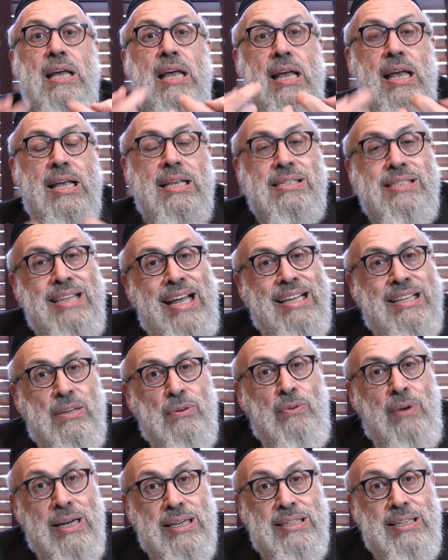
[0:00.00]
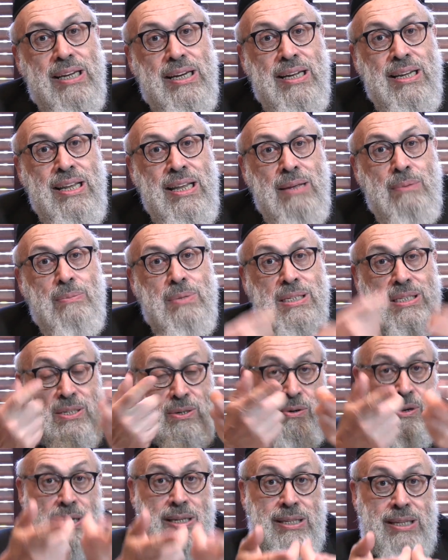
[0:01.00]
It's not directed at him, it's
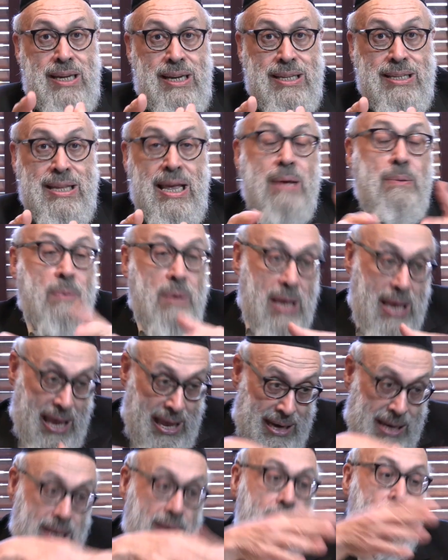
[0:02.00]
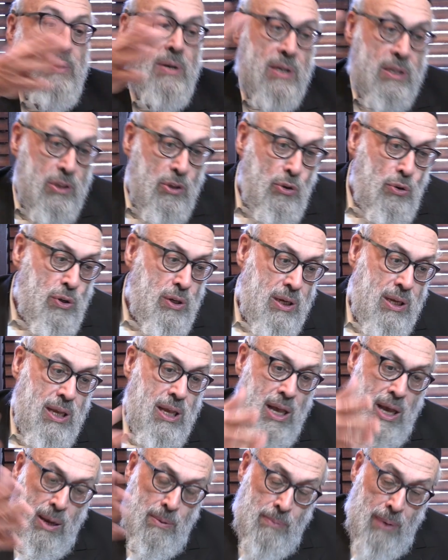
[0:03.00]
directed at them, and him included
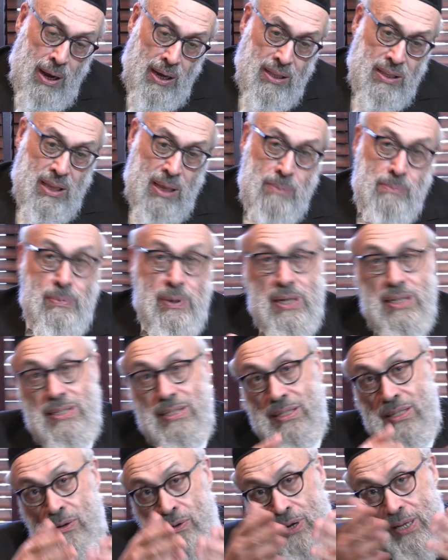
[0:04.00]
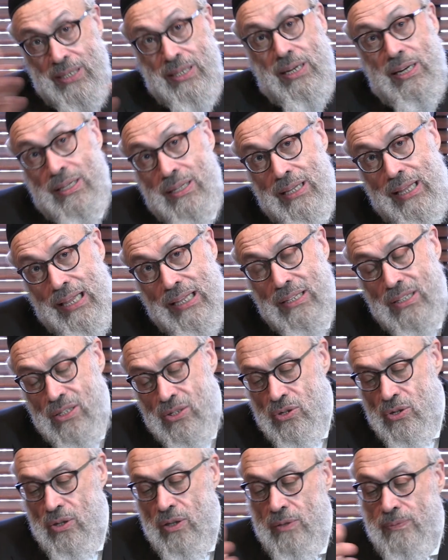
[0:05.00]
among them, but it's directed at Klal
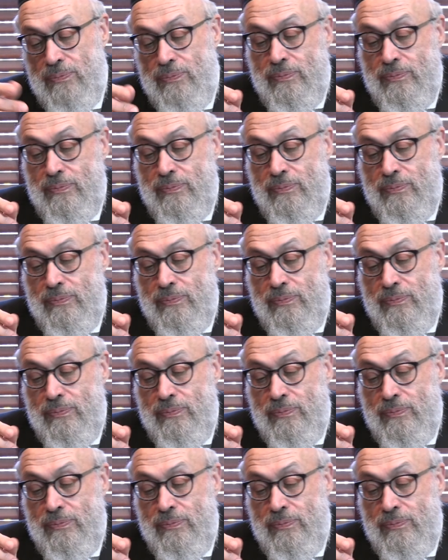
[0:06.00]
Yisrael.